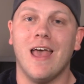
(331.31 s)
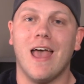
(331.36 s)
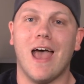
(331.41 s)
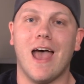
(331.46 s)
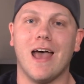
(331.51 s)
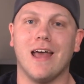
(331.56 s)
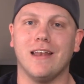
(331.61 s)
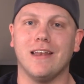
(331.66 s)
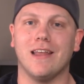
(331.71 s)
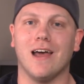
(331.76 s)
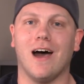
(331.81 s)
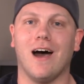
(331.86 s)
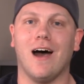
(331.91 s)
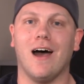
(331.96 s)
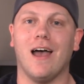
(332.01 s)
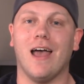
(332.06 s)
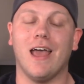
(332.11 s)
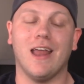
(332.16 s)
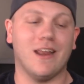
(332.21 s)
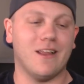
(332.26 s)
And,
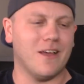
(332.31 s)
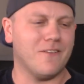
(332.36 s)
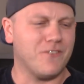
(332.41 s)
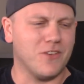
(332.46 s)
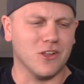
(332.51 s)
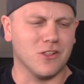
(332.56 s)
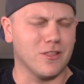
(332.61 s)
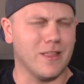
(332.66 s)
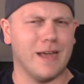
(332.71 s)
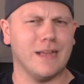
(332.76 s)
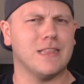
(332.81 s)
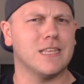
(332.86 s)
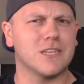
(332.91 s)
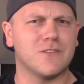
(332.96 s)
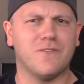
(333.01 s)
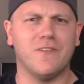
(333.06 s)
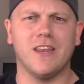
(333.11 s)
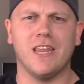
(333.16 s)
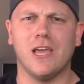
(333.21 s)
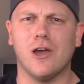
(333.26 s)
uh, and if you like
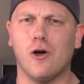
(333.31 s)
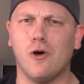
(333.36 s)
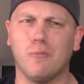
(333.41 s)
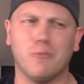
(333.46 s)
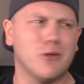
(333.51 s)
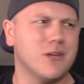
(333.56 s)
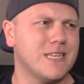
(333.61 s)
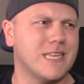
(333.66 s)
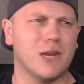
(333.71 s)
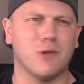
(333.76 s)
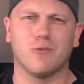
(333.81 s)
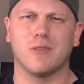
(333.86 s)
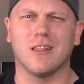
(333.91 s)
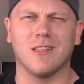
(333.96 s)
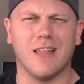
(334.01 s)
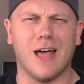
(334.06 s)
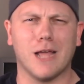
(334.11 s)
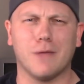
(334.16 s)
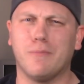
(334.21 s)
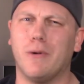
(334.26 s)
this video, please hit it with the
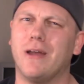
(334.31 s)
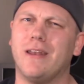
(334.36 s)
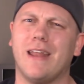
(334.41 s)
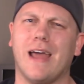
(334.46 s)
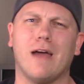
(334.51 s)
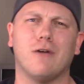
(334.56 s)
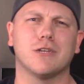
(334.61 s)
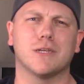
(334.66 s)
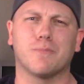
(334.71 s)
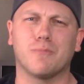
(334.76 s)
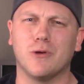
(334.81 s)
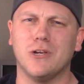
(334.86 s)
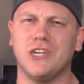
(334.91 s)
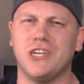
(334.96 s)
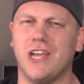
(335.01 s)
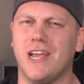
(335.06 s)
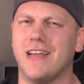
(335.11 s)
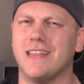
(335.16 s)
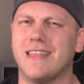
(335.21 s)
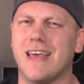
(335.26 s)
like button and I always
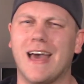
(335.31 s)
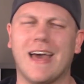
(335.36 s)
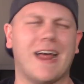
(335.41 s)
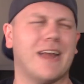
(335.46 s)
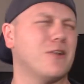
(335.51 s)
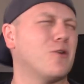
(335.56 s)
appreciate that.